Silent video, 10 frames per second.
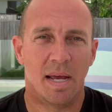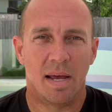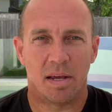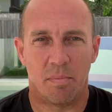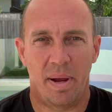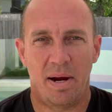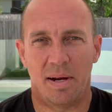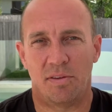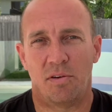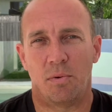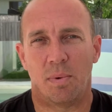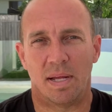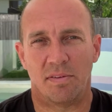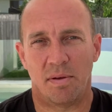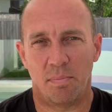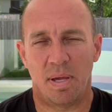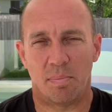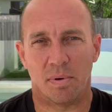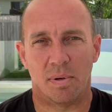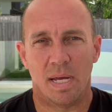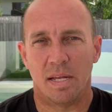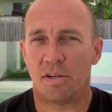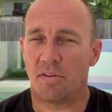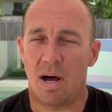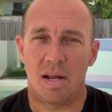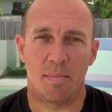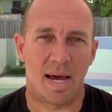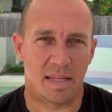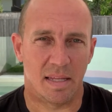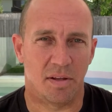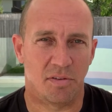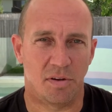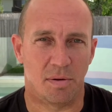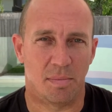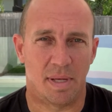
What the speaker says: compare it to what some people just automatically assume.